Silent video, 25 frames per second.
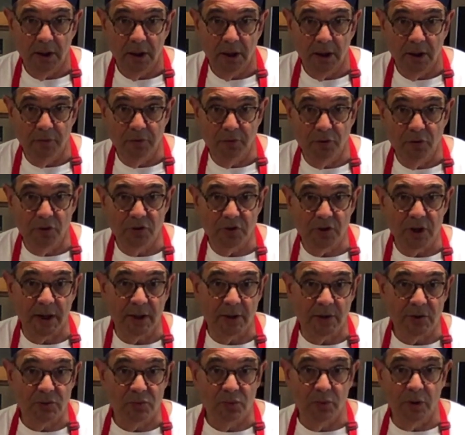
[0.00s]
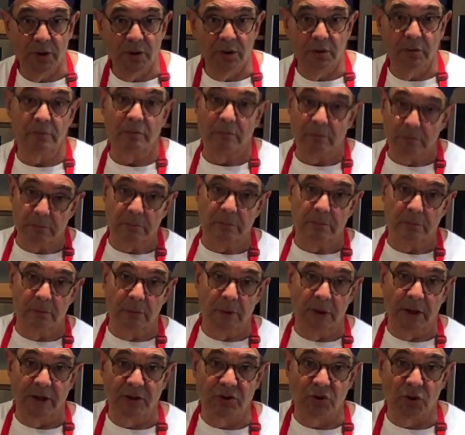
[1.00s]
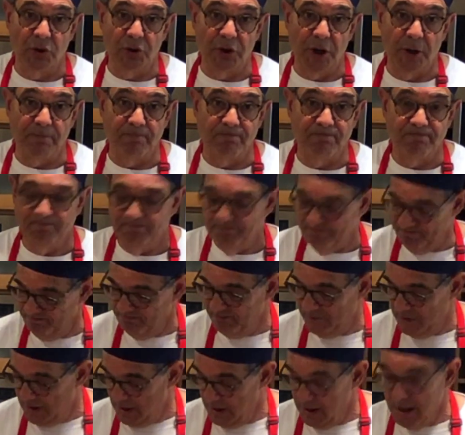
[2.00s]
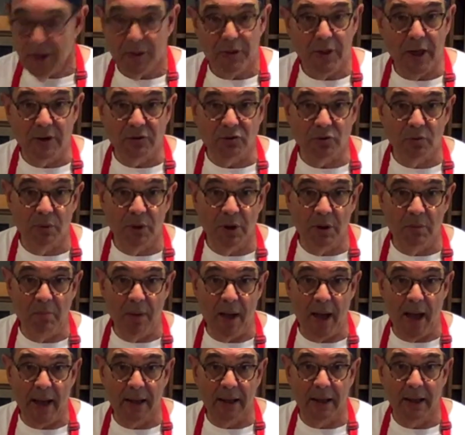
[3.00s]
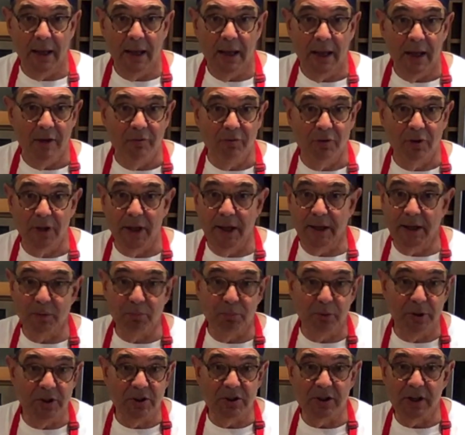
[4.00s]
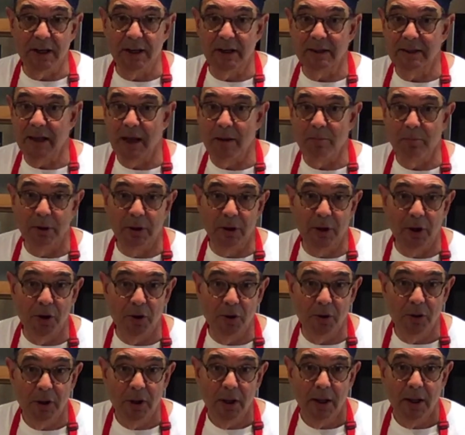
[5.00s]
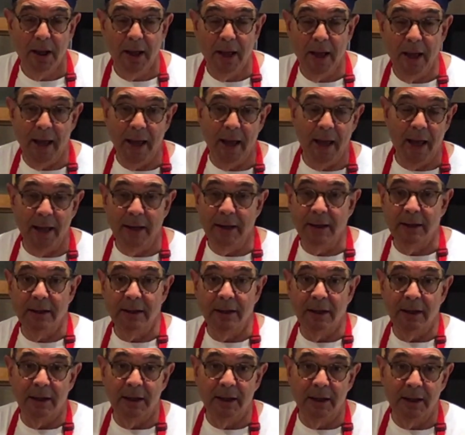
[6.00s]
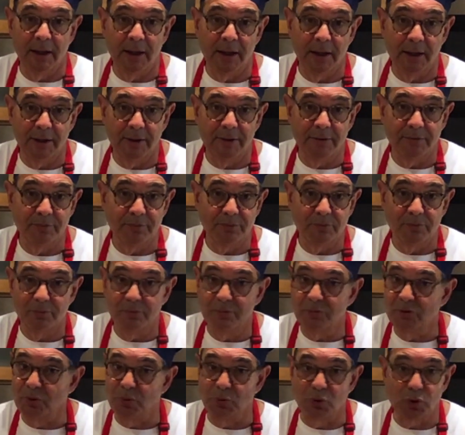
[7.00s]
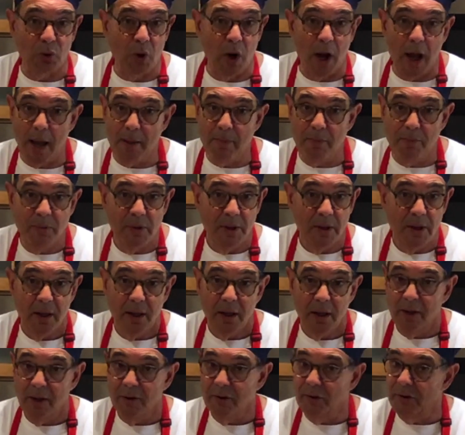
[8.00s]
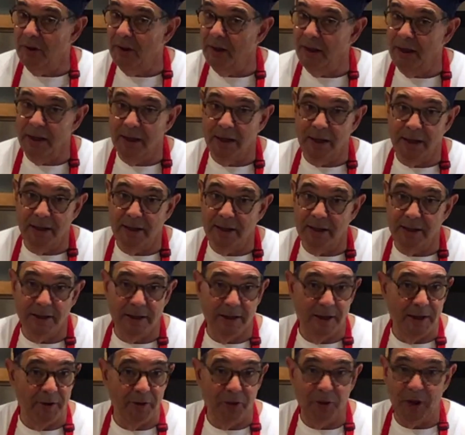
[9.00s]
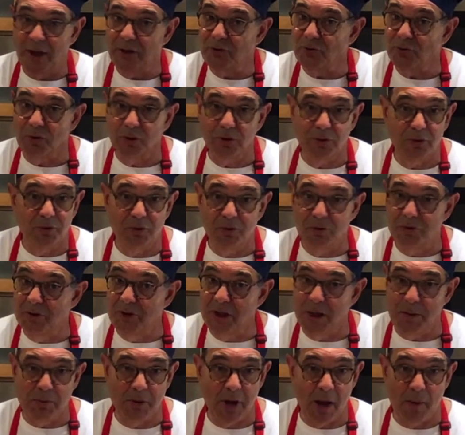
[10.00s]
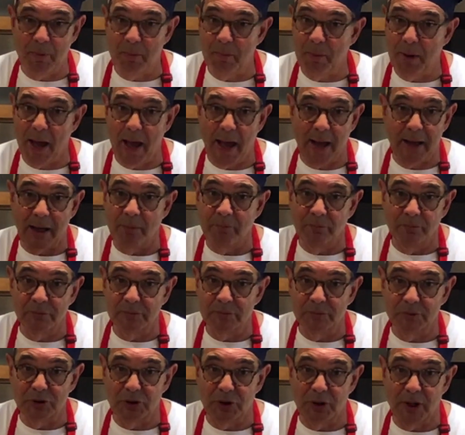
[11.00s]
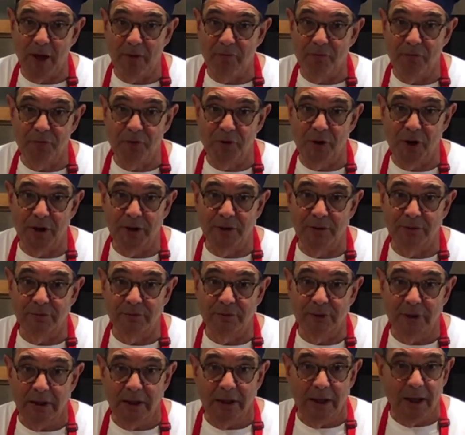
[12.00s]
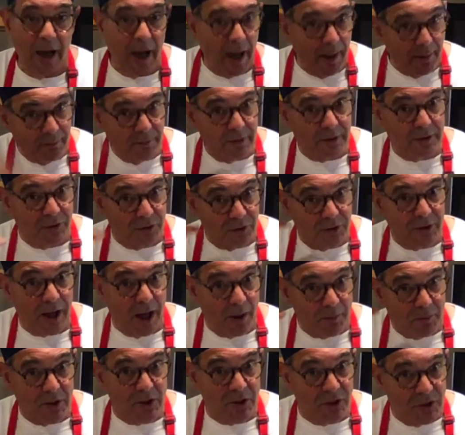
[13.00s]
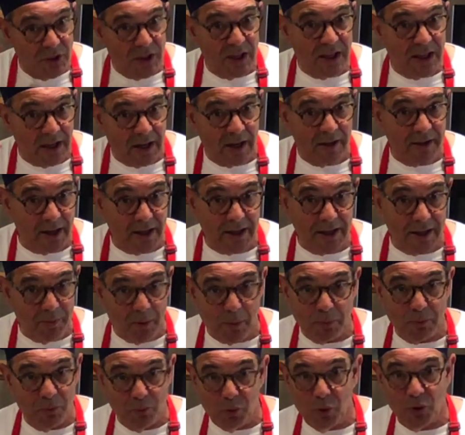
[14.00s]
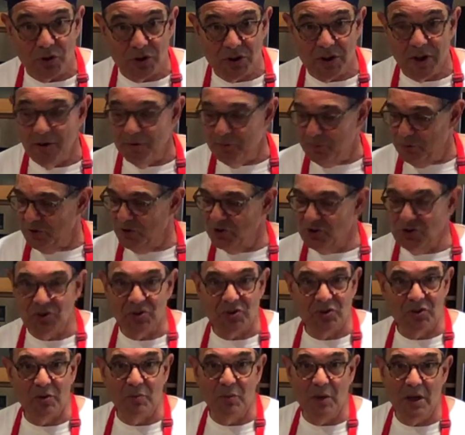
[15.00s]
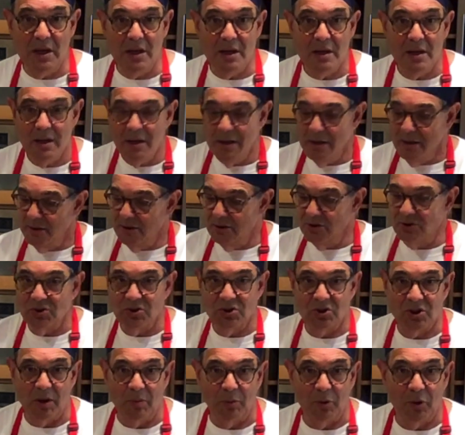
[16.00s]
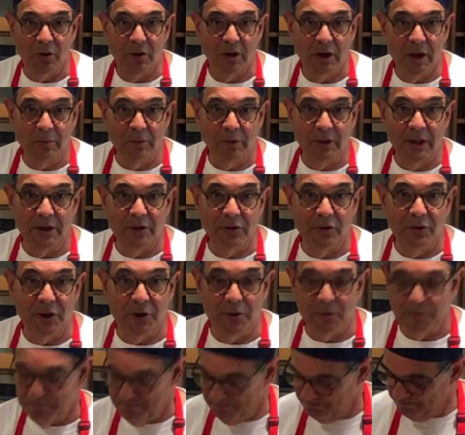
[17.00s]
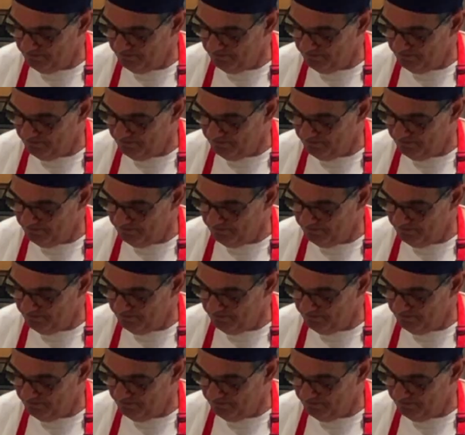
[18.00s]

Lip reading: in a few seconds when it's all done. Thanks for being back. If you like it, please like it down below, and subscribe. And thanks for keep coming back. I'm still having fun. You got me thinking I've got to come up with more stuff. But this is, to me, this is summer. I'm glad you're here.